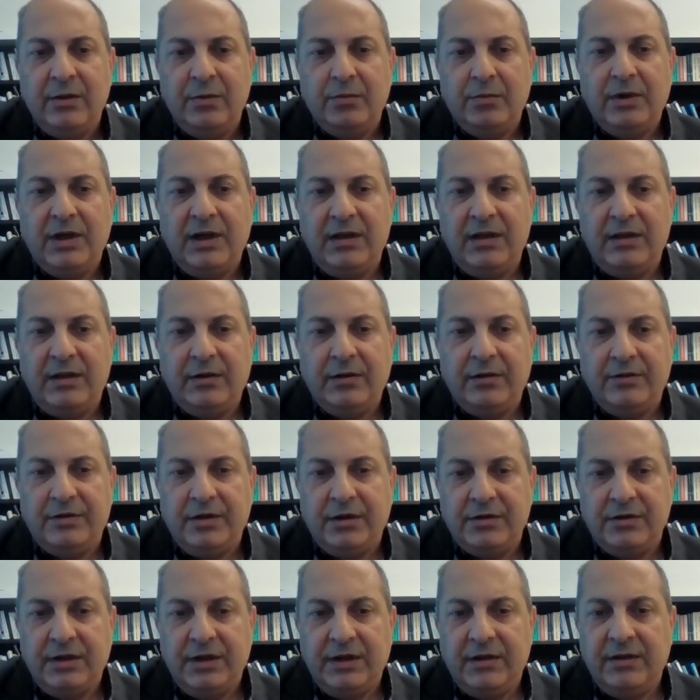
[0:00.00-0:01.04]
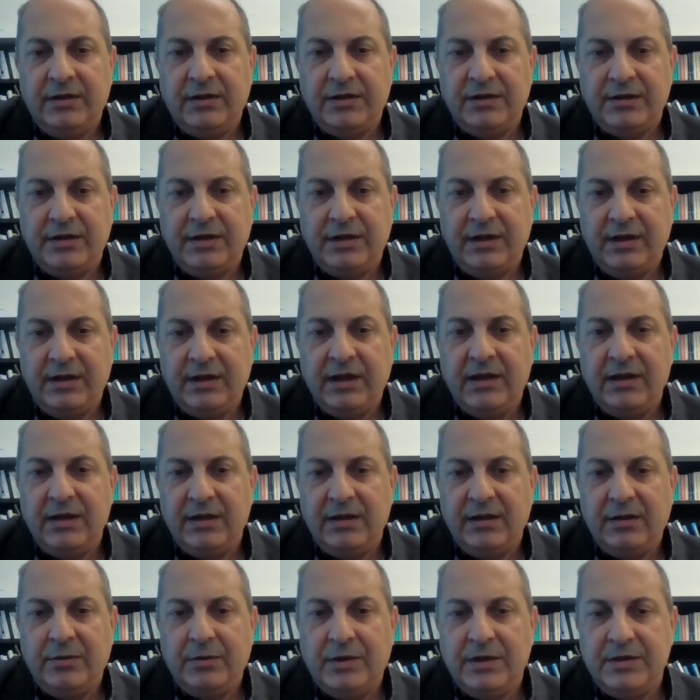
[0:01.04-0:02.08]
while the construction industry in
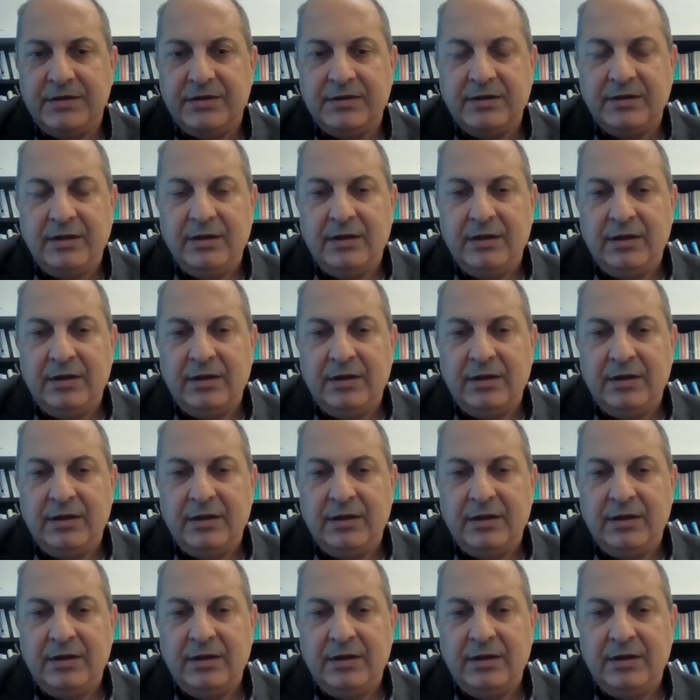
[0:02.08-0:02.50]
Canada was